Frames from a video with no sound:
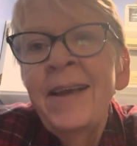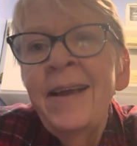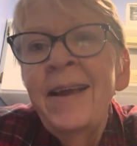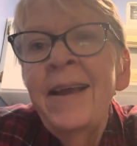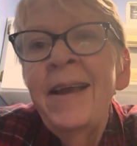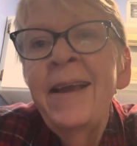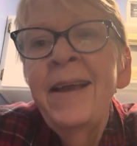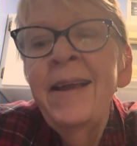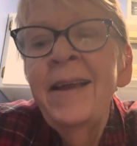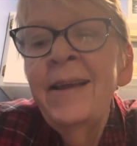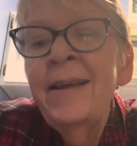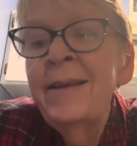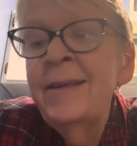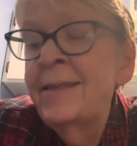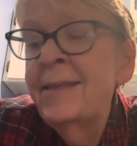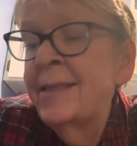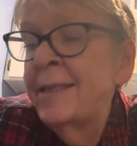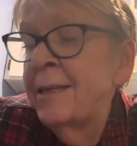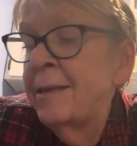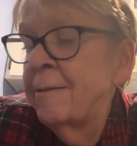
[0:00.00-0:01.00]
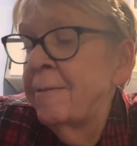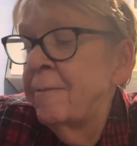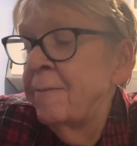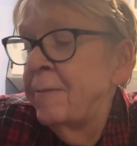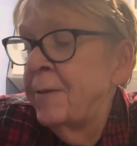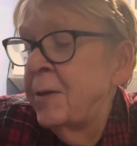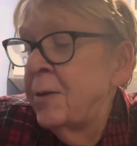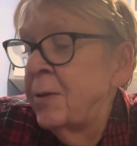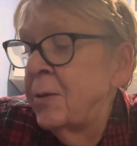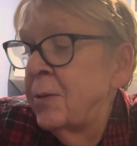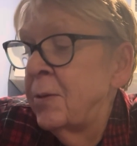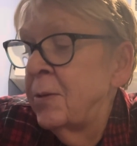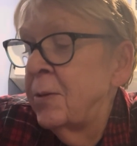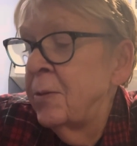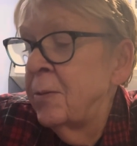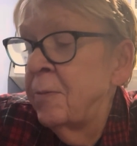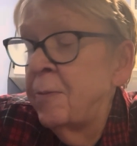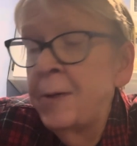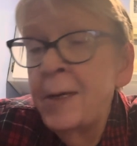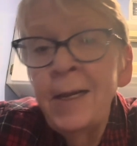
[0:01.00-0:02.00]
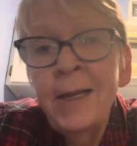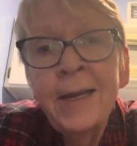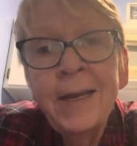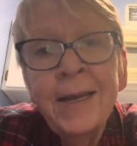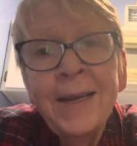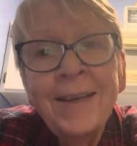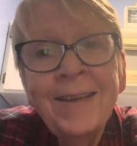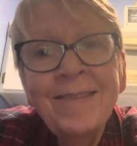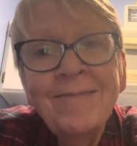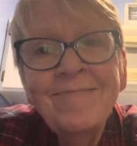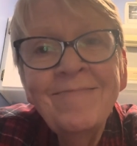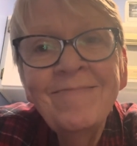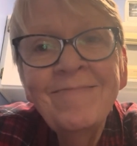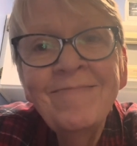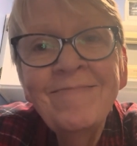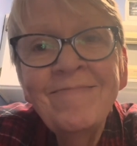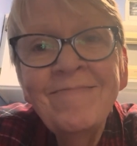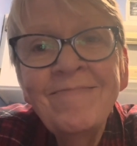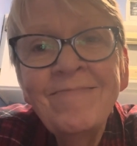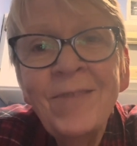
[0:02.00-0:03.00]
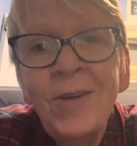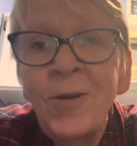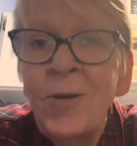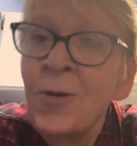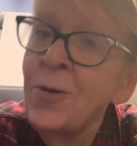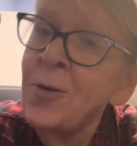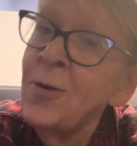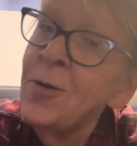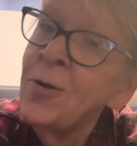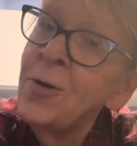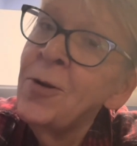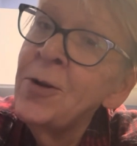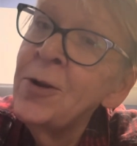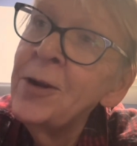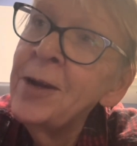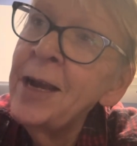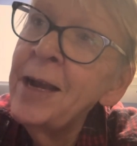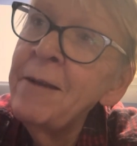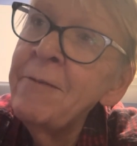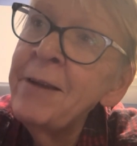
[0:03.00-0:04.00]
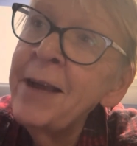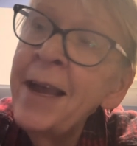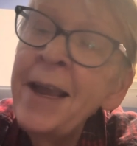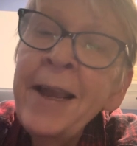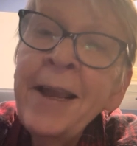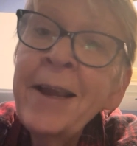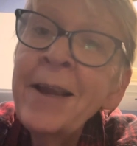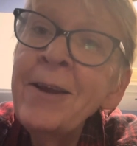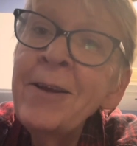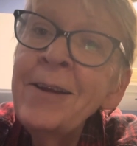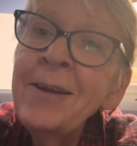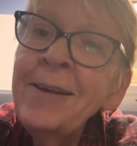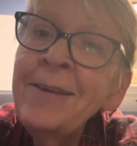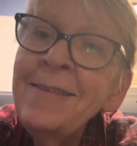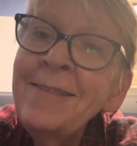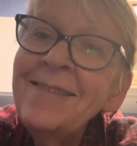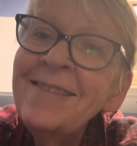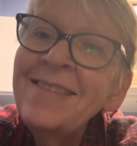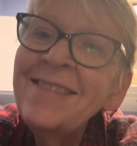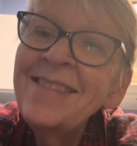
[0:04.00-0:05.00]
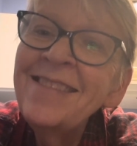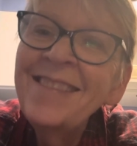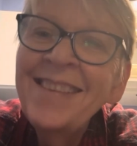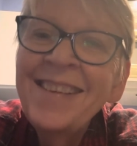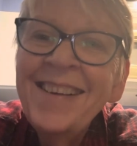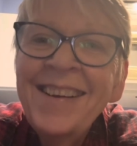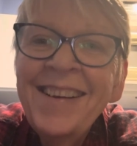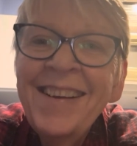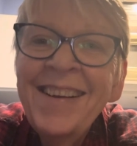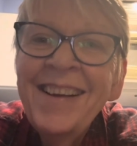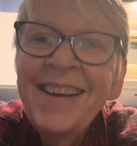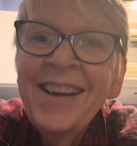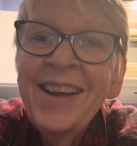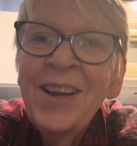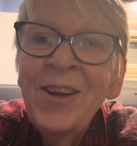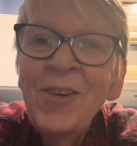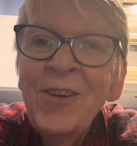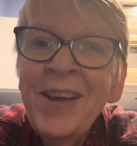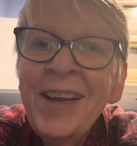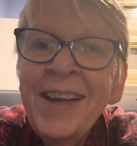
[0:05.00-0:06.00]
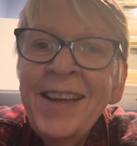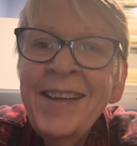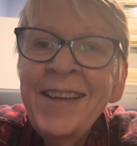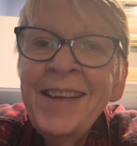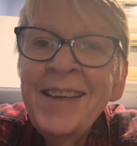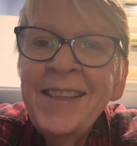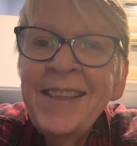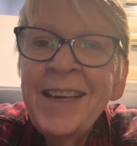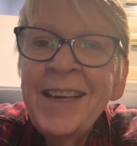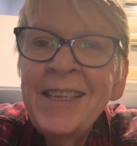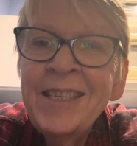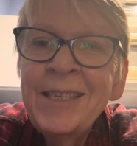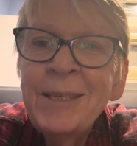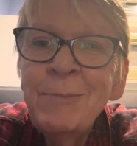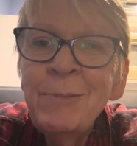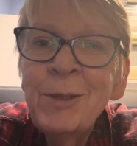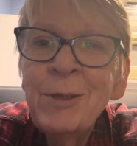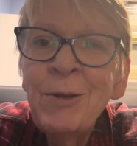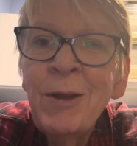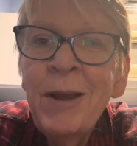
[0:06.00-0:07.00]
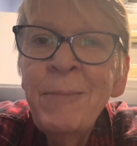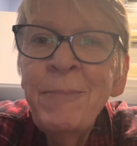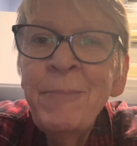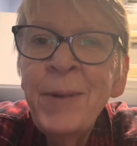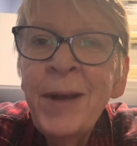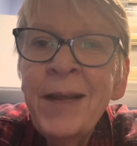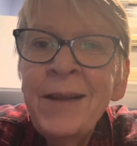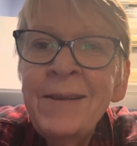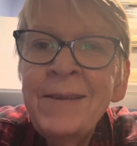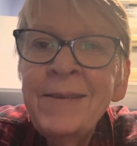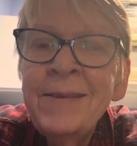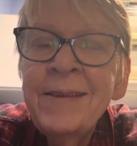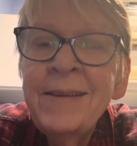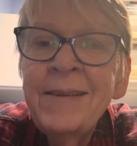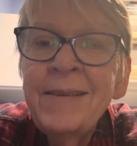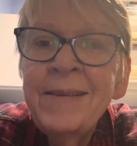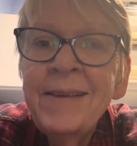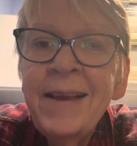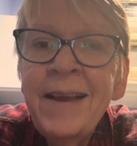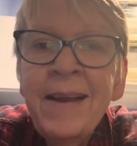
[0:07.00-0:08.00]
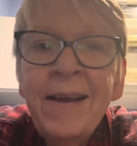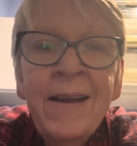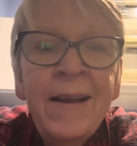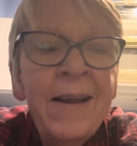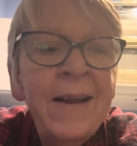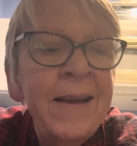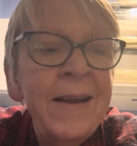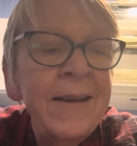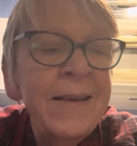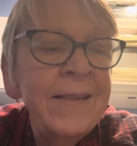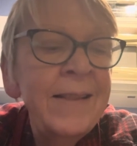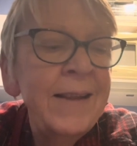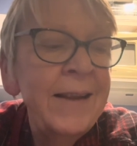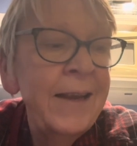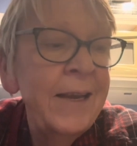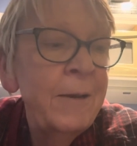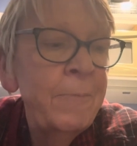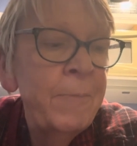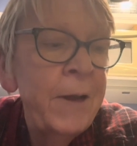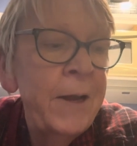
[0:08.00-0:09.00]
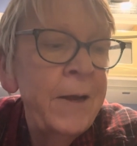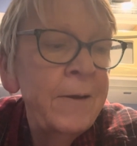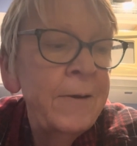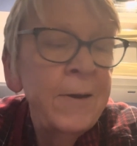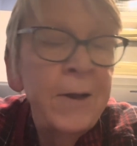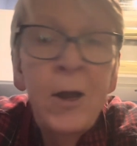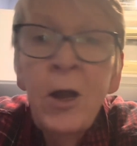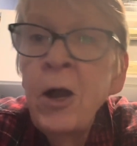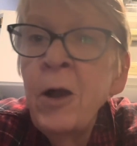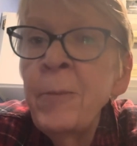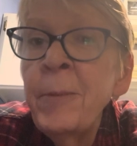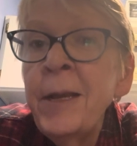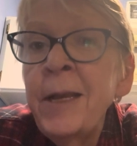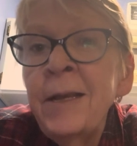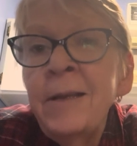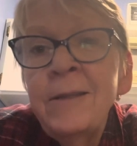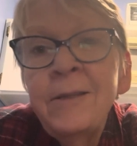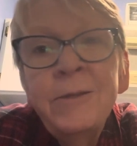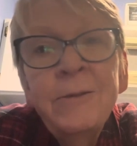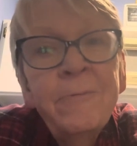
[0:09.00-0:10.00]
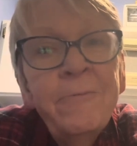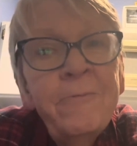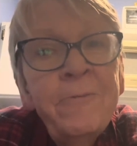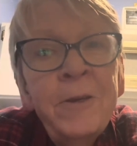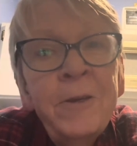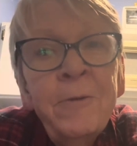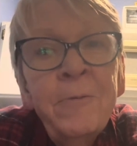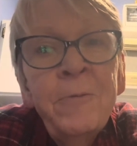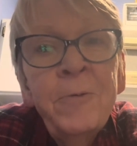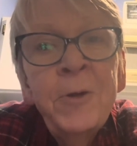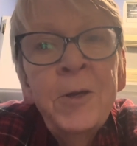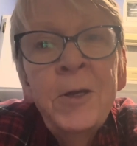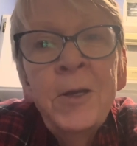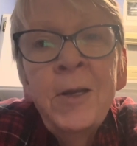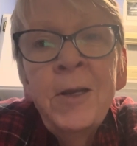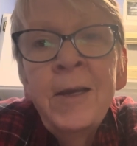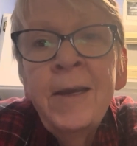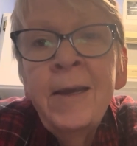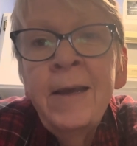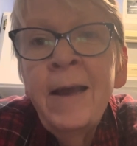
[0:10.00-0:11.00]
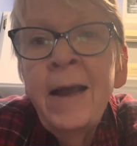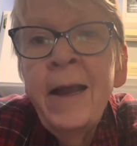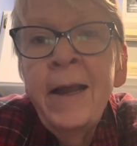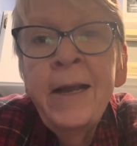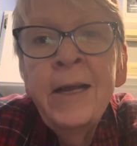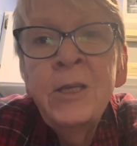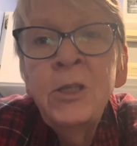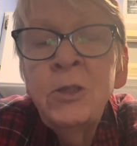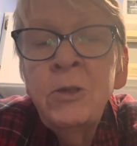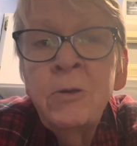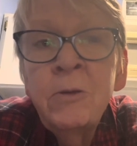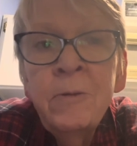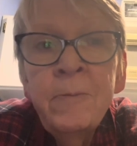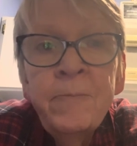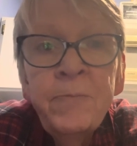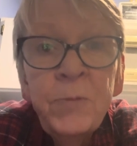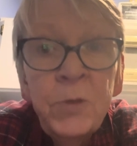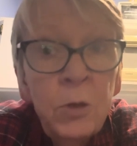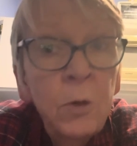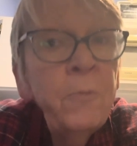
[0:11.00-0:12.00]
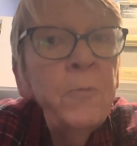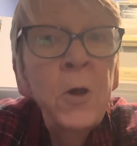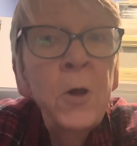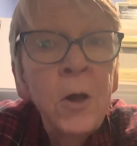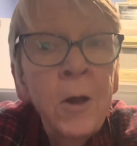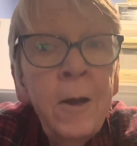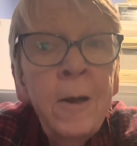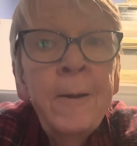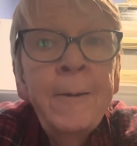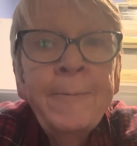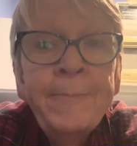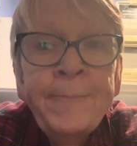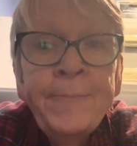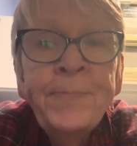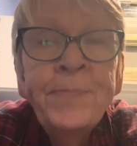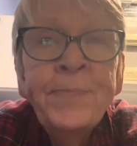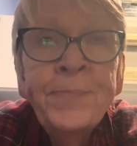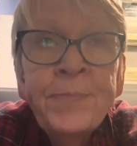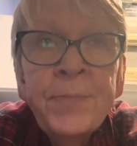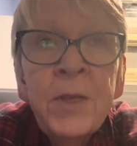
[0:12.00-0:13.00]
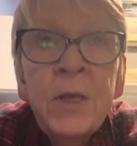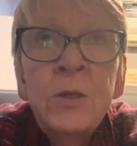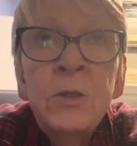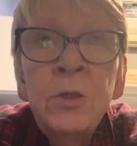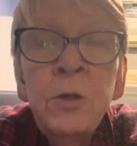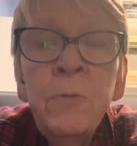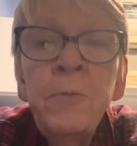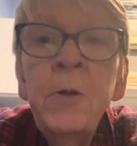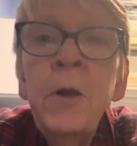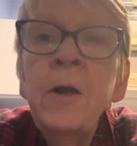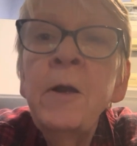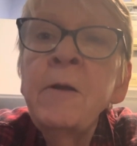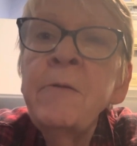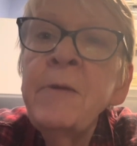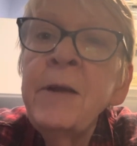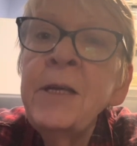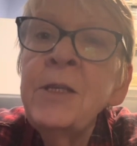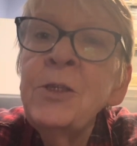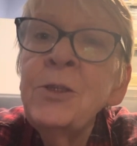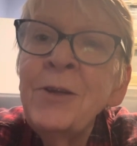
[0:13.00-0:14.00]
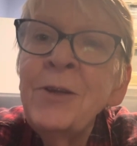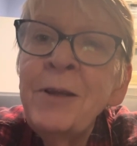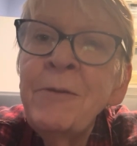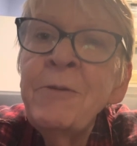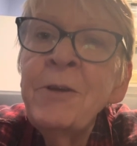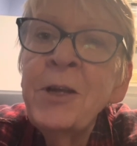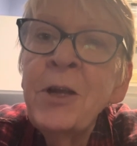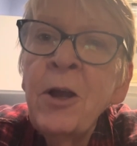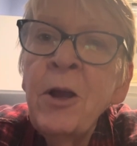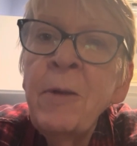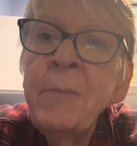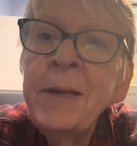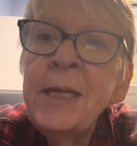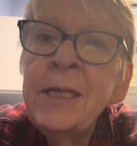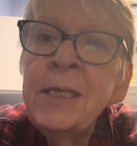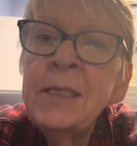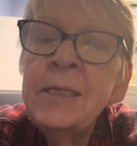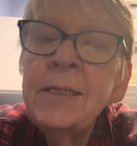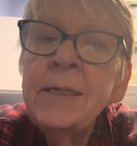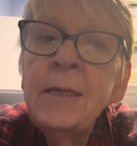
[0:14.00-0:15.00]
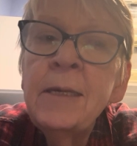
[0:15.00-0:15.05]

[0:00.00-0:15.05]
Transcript: And if you feel like it or have a hankering, go ahead and hit that subscribe button, the like button, comment. Feel free to, I answer, so far I've answered every comment.